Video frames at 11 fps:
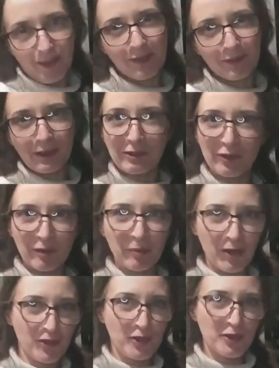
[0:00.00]
Ready for
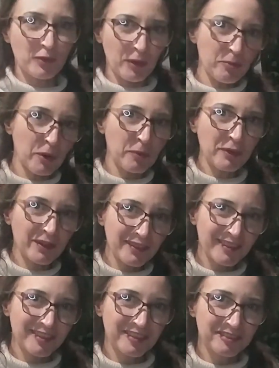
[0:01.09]
Martha Stewart moment.